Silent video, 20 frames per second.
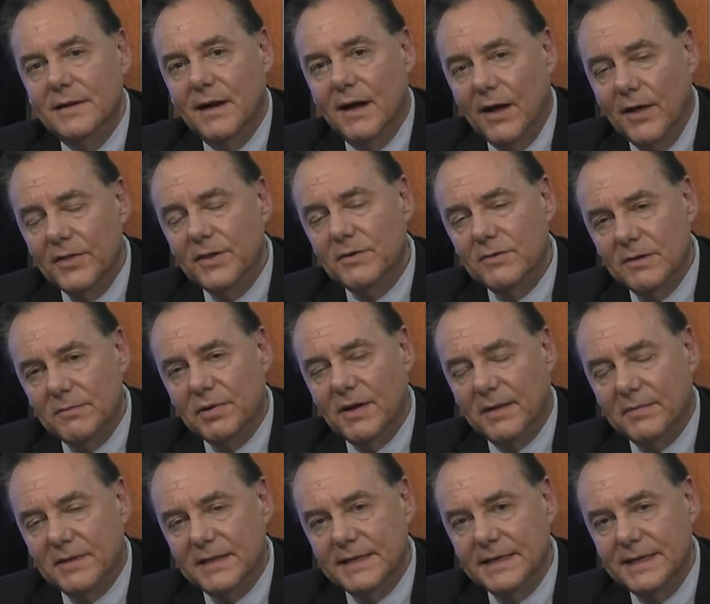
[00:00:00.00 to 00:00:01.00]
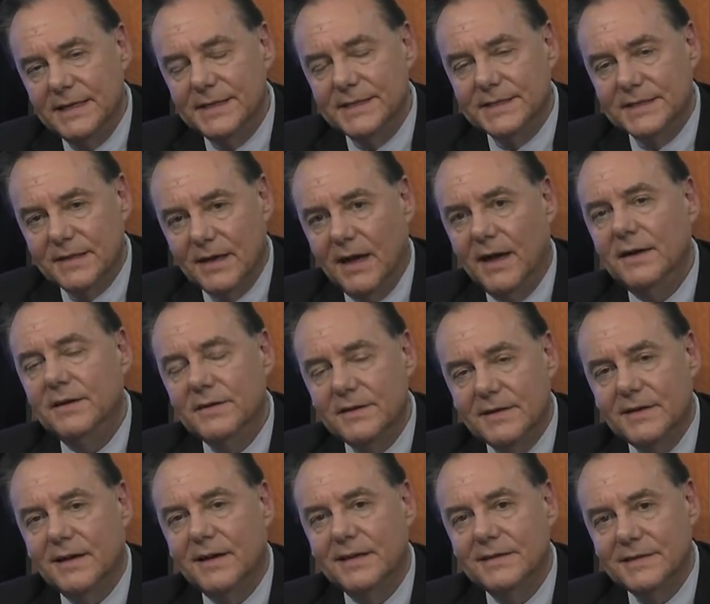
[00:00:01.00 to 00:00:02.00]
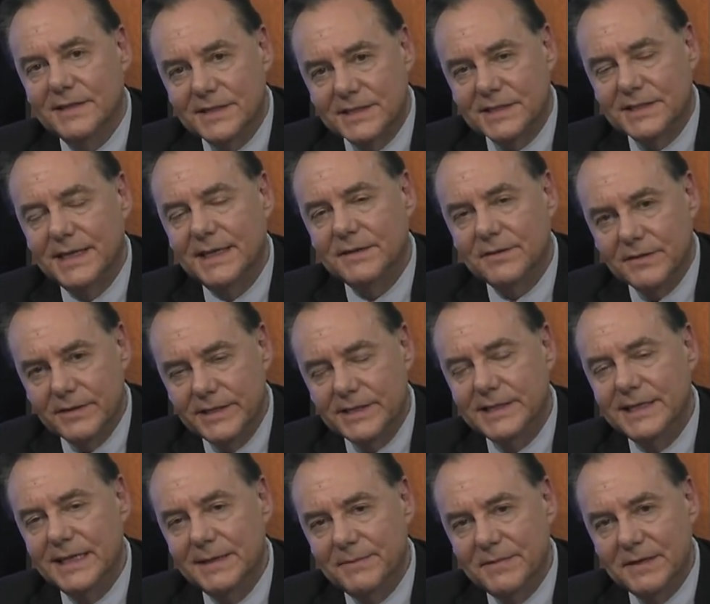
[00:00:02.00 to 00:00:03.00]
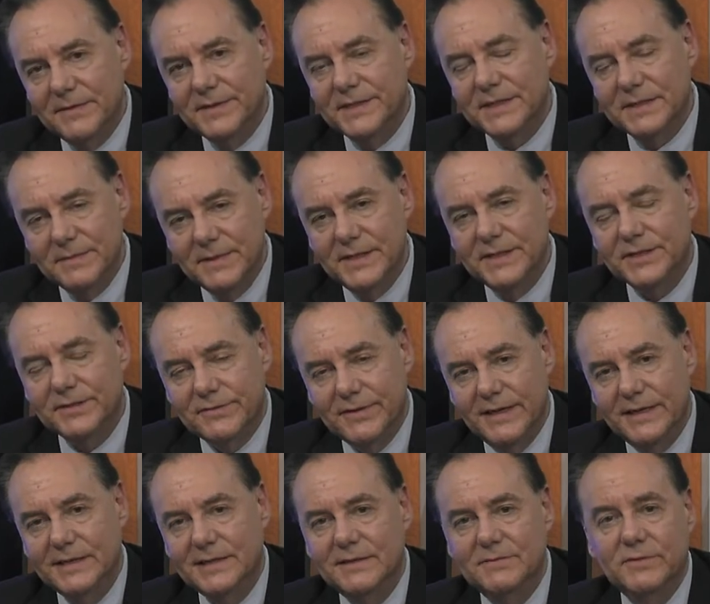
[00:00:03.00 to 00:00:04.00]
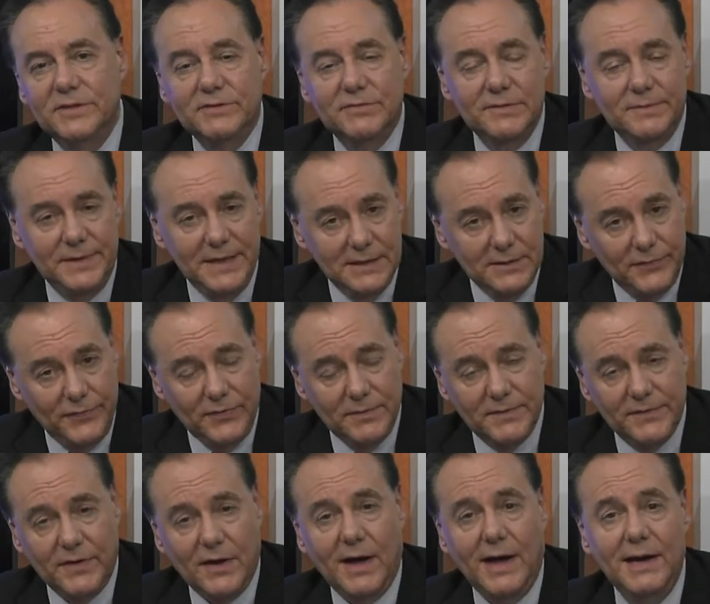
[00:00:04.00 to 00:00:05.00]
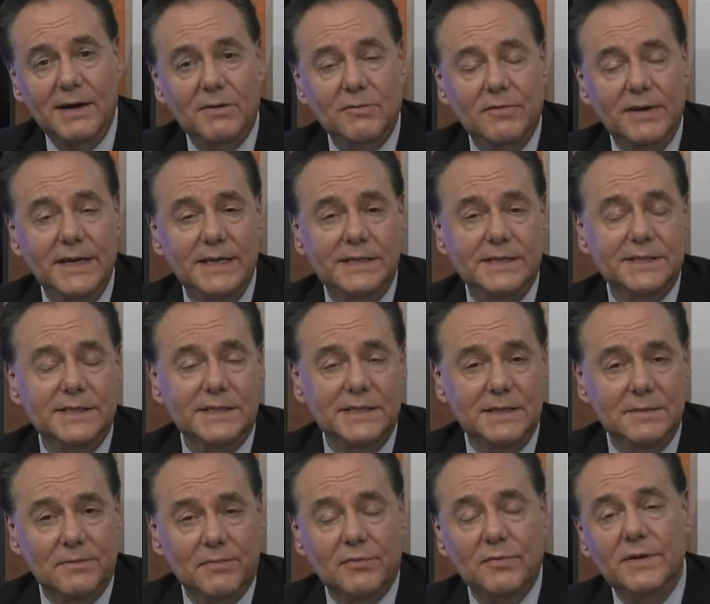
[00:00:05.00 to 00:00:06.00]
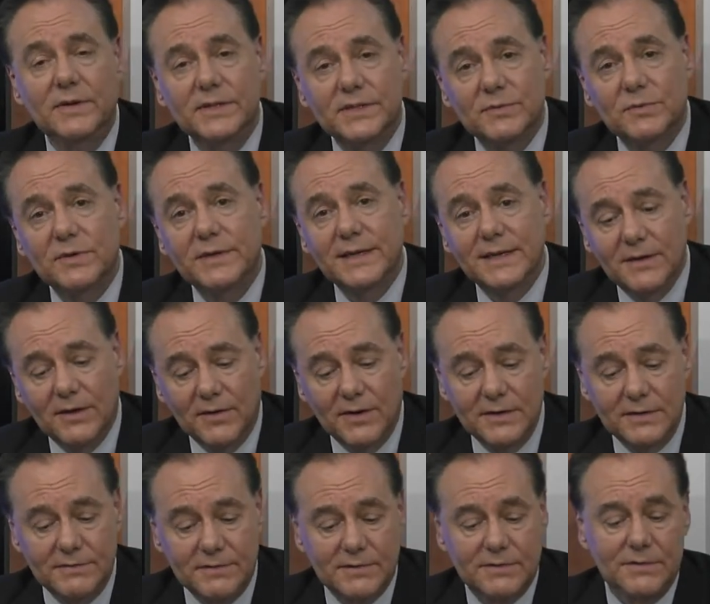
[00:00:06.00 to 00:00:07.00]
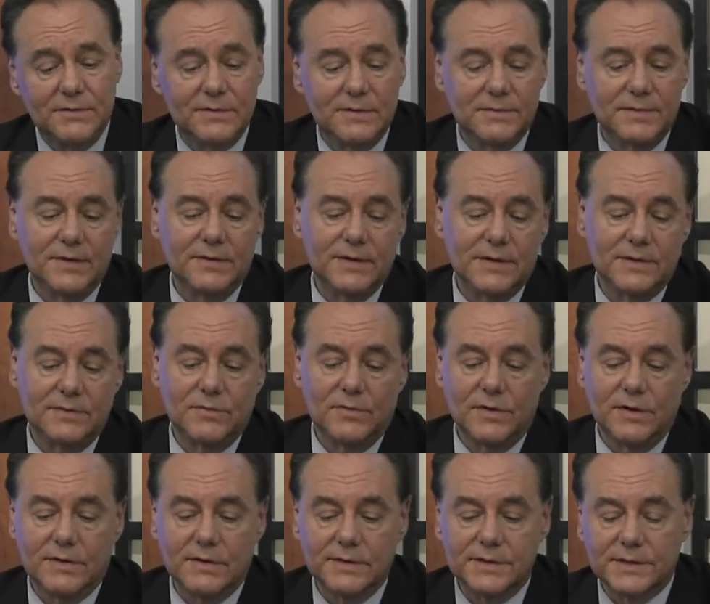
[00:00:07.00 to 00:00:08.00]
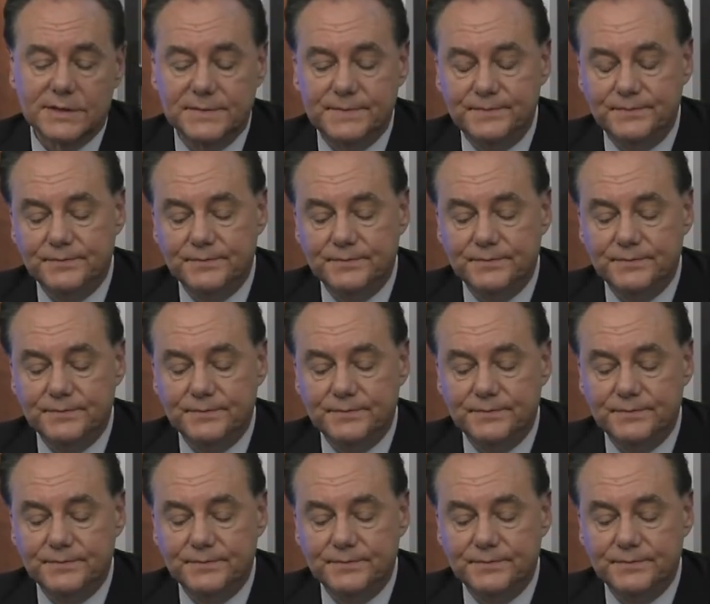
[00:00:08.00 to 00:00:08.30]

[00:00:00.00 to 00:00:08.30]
other Republicans to undercut the signal achievement of his administration, which would be in the form of higher wages and employers working hard to recruit American workers.